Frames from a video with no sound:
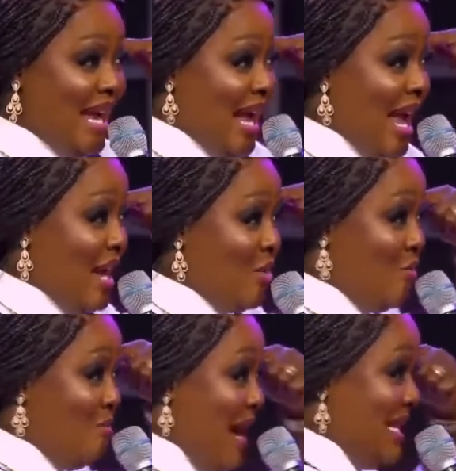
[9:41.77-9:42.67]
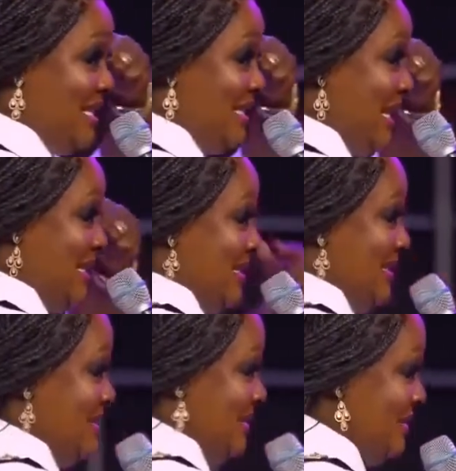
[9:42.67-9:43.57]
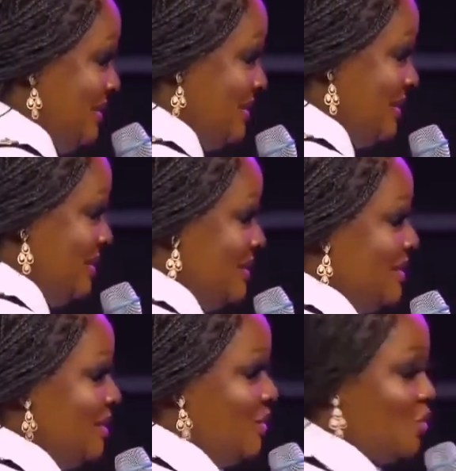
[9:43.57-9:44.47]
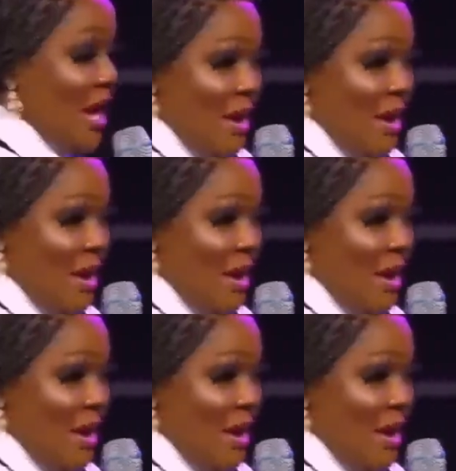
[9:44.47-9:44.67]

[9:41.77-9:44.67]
that kind of mindset. So I